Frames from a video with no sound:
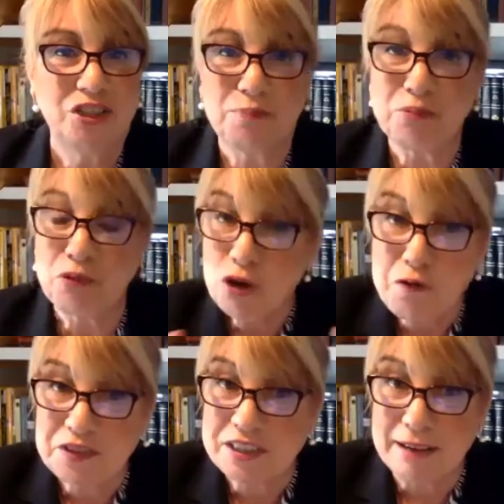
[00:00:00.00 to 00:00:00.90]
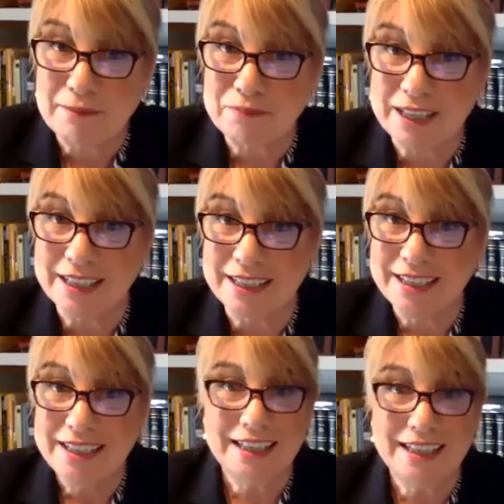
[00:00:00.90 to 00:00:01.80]
To prove something
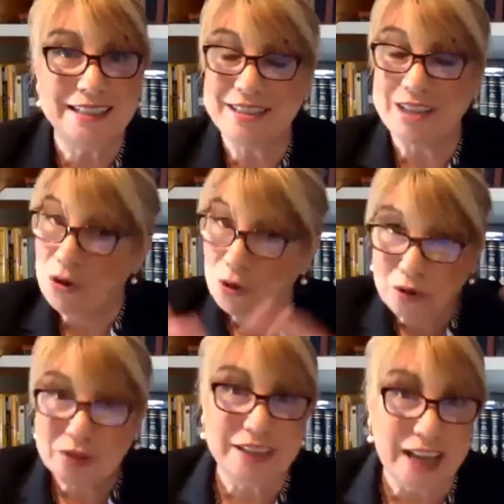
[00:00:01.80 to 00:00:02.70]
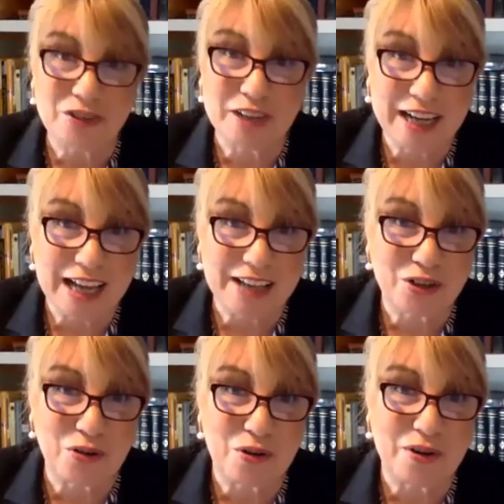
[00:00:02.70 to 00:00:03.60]
is a whole nother
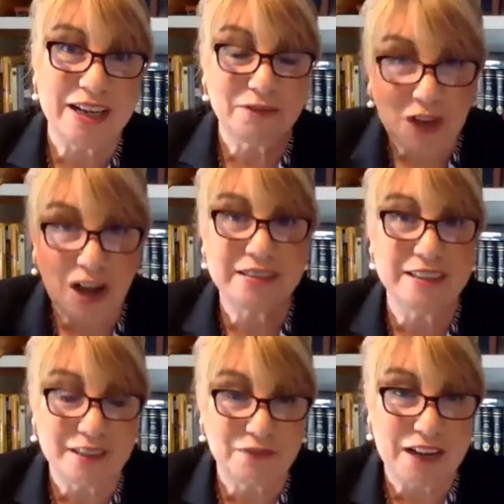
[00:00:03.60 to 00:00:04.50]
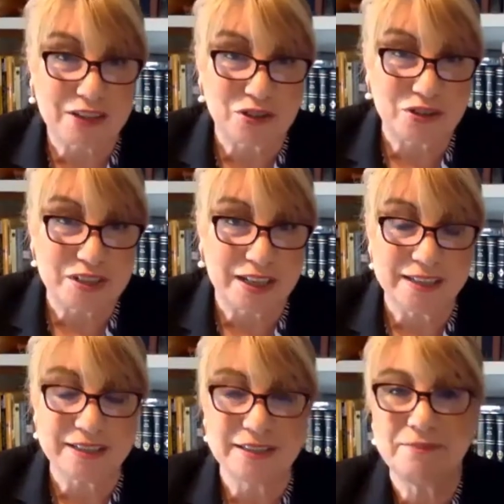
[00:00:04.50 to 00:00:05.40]
category of cognitive exercise.
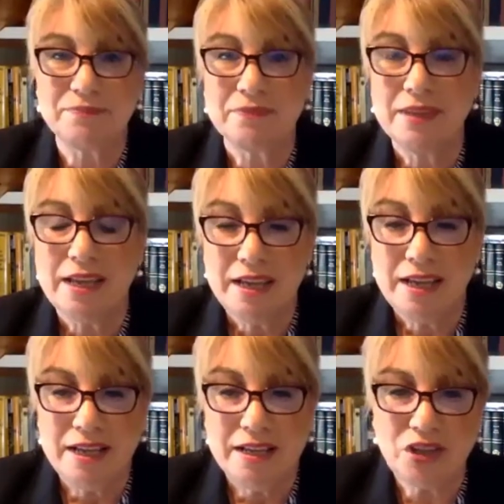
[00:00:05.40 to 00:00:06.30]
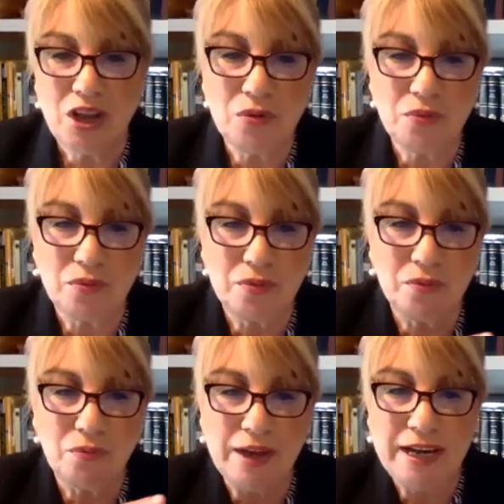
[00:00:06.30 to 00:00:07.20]
So
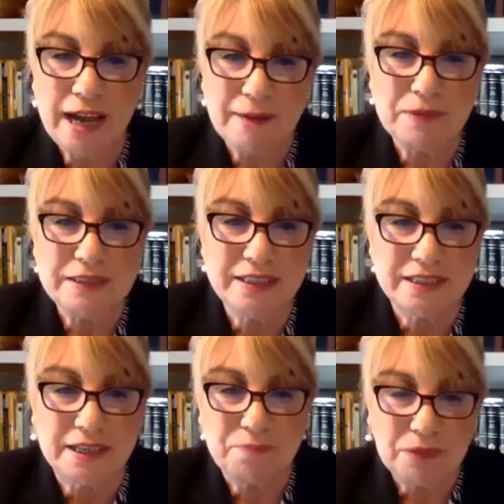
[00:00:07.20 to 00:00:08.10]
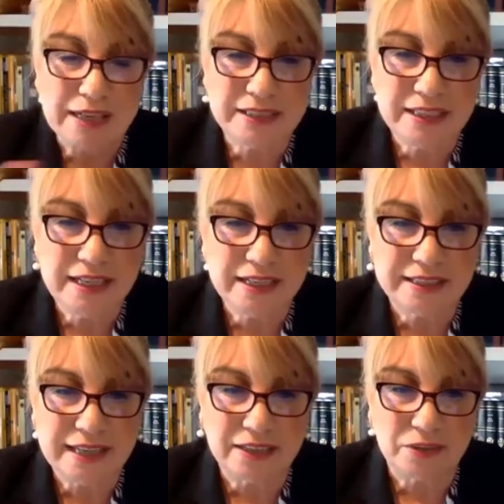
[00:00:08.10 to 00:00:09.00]
what happens is complexity
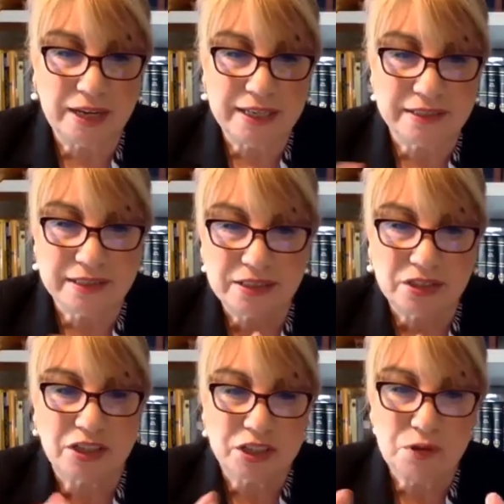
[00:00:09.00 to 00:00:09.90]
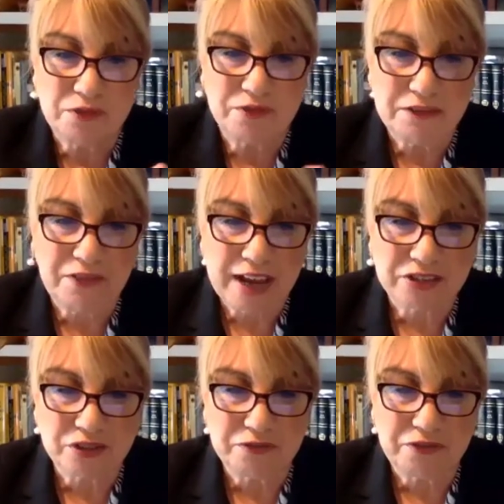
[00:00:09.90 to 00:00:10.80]
accelerates. It starts moving
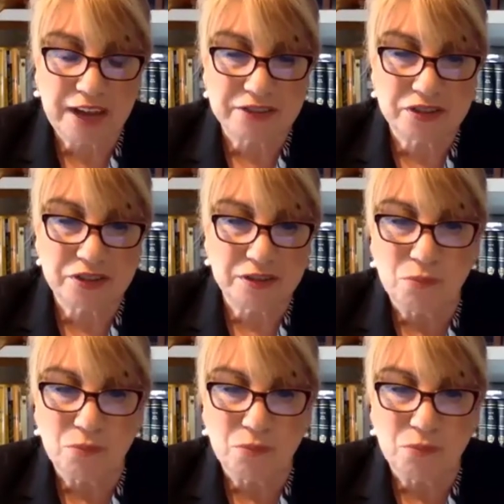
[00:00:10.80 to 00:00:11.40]
faster and faster.